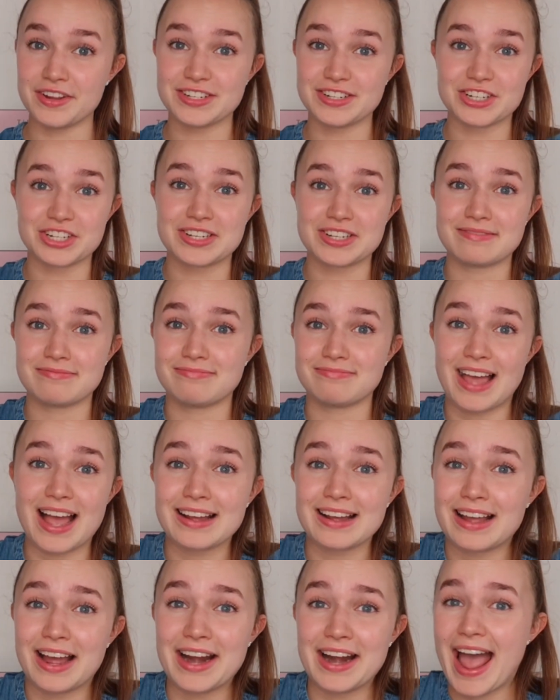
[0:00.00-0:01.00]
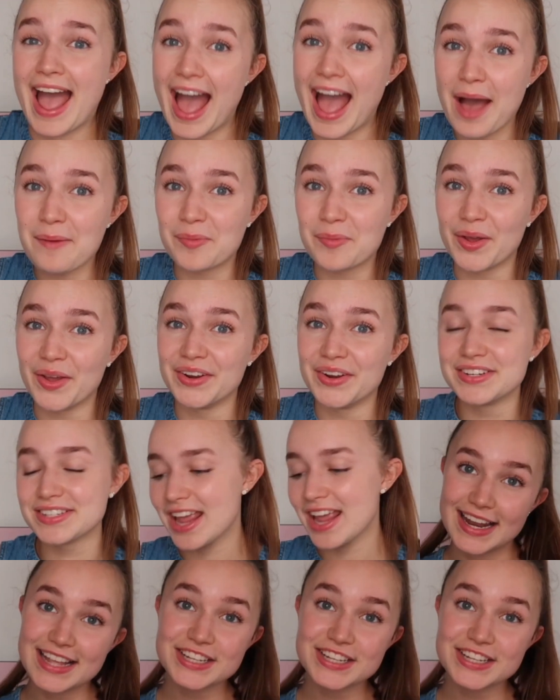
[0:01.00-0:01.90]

It just, that kind of happened.